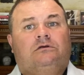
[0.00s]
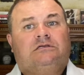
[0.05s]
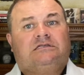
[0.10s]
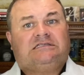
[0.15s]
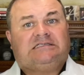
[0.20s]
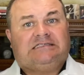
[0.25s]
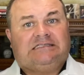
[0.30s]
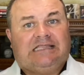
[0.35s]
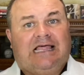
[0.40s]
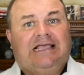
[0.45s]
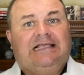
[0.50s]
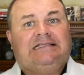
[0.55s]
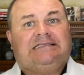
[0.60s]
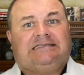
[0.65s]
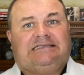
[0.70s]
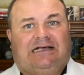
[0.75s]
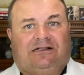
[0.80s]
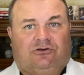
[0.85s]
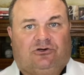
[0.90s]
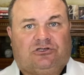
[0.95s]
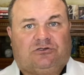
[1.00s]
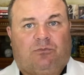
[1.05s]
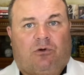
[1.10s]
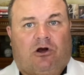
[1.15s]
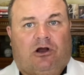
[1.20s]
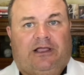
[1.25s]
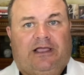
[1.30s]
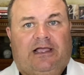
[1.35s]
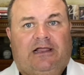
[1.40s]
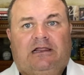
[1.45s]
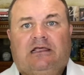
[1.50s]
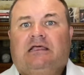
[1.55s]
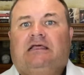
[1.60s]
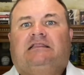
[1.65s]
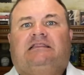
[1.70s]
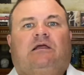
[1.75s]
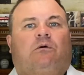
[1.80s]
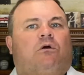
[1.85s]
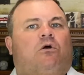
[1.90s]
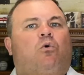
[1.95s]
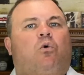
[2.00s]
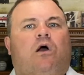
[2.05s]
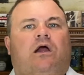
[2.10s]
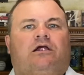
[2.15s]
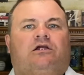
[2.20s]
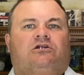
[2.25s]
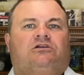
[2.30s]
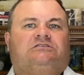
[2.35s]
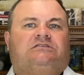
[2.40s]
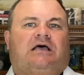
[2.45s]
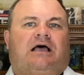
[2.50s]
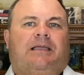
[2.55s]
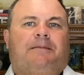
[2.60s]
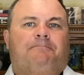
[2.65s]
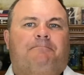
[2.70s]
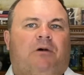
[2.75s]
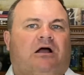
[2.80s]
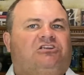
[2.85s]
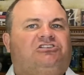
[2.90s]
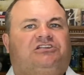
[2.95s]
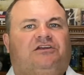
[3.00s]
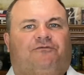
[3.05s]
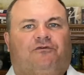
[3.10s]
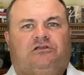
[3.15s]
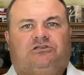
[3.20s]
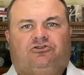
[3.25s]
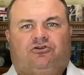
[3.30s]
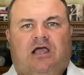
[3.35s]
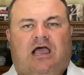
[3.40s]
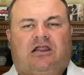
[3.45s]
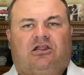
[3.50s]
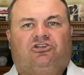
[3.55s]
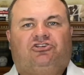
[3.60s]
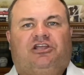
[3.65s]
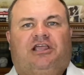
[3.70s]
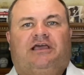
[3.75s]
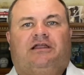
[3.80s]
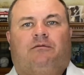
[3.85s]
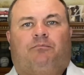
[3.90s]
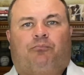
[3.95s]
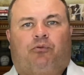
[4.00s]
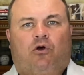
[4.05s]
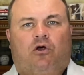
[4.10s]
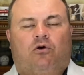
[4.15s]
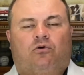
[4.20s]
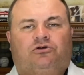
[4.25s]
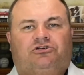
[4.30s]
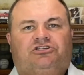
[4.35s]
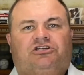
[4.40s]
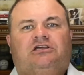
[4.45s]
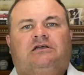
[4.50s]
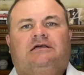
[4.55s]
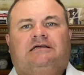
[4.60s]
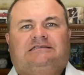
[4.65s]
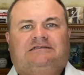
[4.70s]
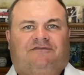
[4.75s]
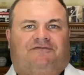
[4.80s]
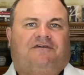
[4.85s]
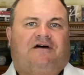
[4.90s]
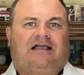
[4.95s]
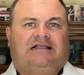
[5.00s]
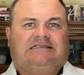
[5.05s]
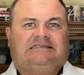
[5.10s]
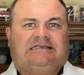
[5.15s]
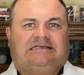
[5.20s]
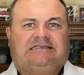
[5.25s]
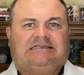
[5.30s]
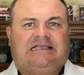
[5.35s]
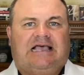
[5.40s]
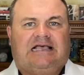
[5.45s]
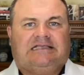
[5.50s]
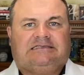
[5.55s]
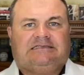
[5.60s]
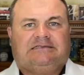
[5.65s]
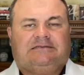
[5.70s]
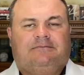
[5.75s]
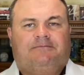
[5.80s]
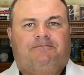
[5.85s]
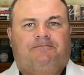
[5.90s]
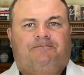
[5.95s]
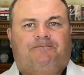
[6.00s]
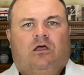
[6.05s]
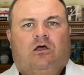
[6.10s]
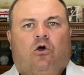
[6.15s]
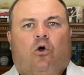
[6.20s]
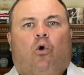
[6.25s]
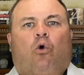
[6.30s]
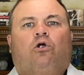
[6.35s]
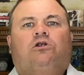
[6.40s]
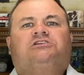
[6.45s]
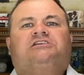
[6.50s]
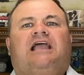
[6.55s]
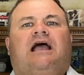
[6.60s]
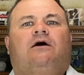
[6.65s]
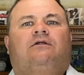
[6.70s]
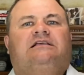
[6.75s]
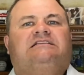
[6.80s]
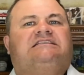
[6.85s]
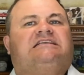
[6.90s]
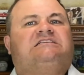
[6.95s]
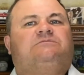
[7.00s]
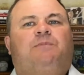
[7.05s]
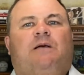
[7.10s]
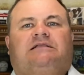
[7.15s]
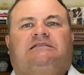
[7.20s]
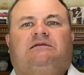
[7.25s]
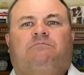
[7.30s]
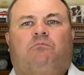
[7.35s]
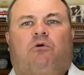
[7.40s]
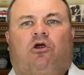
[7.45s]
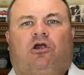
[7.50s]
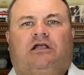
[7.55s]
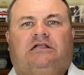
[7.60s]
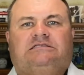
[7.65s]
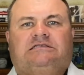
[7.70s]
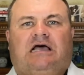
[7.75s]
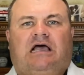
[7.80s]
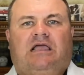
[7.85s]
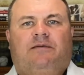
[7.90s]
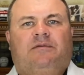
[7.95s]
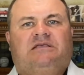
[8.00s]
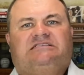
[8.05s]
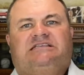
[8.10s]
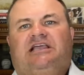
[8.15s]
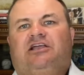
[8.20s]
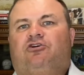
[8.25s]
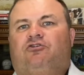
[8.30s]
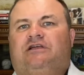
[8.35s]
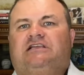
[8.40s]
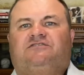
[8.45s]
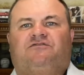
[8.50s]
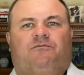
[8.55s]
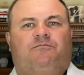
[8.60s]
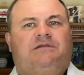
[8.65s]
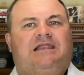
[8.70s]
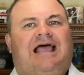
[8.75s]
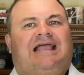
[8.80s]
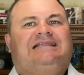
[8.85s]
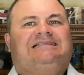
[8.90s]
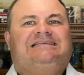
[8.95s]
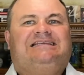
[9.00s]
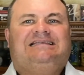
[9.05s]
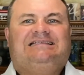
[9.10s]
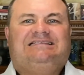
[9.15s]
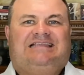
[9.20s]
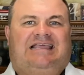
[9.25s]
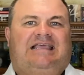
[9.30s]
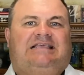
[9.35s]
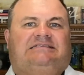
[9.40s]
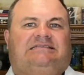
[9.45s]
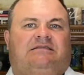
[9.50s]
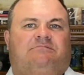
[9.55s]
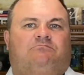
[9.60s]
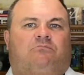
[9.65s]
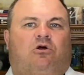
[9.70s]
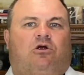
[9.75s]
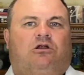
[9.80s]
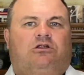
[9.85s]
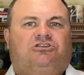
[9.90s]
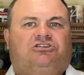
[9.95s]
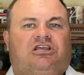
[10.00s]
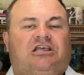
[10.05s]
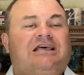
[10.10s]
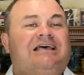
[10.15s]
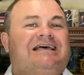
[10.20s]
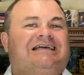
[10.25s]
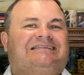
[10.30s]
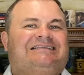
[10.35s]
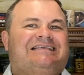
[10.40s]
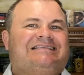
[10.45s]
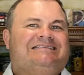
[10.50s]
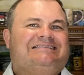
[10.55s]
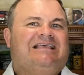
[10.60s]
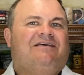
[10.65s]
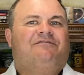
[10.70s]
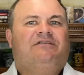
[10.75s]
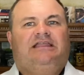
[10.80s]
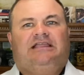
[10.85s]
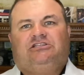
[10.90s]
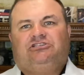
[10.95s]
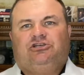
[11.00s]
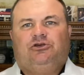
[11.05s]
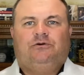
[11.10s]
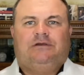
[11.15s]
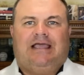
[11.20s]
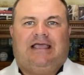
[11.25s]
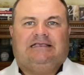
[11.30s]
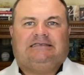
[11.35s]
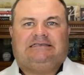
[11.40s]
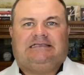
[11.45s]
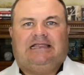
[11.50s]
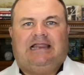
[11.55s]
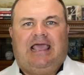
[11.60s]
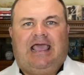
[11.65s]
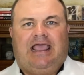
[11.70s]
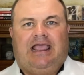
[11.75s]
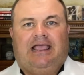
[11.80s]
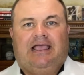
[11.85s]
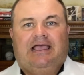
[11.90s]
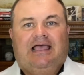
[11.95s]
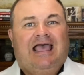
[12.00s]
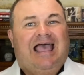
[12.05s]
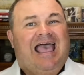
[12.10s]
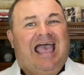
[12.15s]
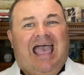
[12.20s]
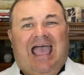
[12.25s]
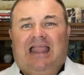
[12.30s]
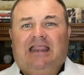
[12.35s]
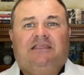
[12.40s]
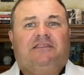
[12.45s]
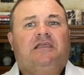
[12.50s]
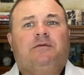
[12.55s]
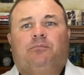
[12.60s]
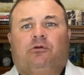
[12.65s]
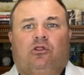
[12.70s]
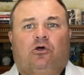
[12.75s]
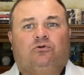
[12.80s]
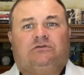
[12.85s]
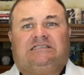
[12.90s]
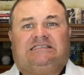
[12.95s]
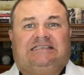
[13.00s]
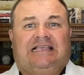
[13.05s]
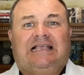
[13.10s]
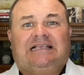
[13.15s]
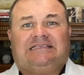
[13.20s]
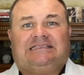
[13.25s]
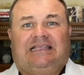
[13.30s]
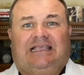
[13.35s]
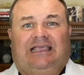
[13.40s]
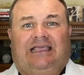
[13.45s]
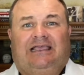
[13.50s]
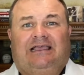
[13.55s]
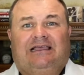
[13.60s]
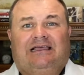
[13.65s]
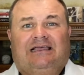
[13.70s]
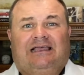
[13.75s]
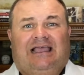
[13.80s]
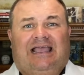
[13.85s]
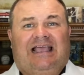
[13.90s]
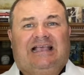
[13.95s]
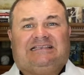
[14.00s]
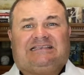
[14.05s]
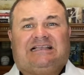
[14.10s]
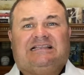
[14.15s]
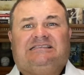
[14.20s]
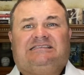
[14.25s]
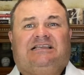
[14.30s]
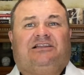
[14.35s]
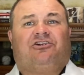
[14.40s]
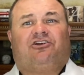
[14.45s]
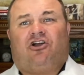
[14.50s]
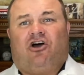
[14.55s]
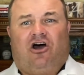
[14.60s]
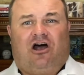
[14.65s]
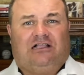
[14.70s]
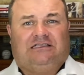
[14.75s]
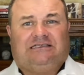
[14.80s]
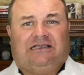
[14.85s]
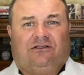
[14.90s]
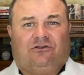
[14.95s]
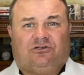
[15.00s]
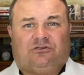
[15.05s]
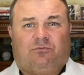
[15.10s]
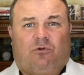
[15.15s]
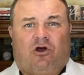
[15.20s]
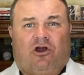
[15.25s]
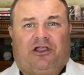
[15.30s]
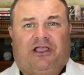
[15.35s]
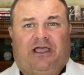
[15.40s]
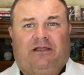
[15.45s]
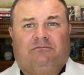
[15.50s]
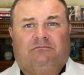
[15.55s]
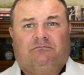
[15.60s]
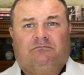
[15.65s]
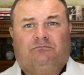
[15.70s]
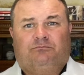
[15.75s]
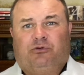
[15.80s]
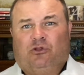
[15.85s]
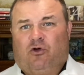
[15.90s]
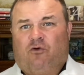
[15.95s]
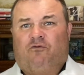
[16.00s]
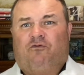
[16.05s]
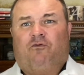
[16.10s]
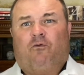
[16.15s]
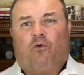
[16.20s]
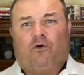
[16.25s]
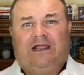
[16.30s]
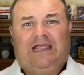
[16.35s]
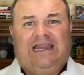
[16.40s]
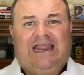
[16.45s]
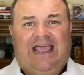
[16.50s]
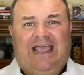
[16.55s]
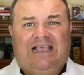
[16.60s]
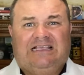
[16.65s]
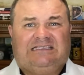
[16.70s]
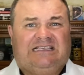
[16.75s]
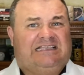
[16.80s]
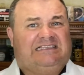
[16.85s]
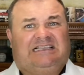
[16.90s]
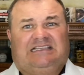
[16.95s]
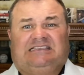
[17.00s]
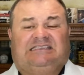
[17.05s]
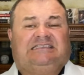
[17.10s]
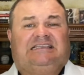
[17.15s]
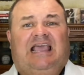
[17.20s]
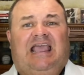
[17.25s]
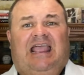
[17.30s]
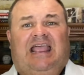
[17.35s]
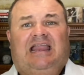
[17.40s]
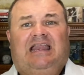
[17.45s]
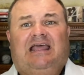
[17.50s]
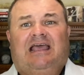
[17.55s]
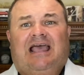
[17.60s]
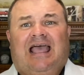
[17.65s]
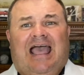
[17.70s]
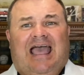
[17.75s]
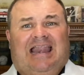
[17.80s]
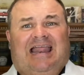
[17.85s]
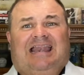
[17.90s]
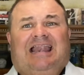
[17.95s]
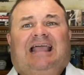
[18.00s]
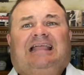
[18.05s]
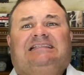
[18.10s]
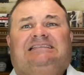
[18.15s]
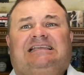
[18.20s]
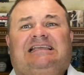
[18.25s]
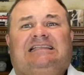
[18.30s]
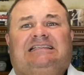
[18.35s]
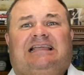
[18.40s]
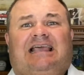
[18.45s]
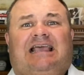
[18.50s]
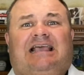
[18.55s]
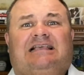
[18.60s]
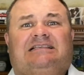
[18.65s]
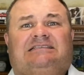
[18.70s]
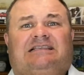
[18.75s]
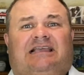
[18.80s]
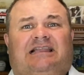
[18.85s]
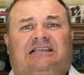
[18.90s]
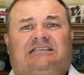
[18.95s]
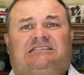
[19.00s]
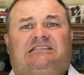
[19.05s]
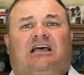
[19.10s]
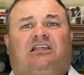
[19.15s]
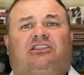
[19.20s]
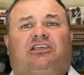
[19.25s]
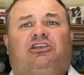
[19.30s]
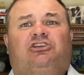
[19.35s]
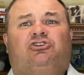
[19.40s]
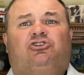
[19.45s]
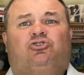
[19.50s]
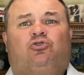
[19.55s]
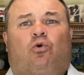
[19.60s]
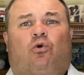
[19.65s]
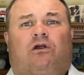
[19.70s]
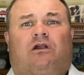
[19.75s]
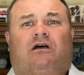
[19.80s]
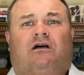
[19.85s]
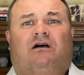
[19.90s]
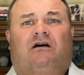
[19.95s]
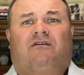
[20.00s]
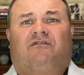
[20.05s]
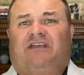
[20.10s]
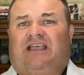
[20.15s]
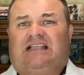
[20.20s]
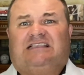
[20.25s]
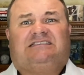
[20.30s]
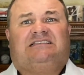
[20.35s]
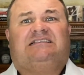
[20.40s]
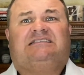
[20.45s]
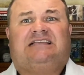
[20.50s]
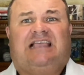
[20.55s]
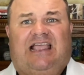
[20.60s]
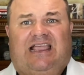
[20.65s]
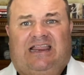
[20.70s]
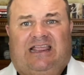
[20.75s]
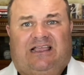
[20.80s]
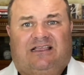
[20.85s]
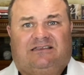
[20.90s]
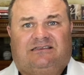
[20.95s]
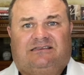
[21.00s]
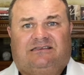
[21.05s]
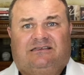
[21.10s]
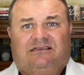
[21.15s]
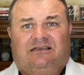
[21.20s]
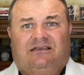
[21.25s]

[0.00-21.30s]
slight seller's market that requires a much different strategy and approach to find success. Orange County's expected market time has increased from 19 days in March to 72 days today. Anything below 60 is considered a hot seller's market. Below 40 days is insane, and at 19 days, it is nothing short of instantaneous.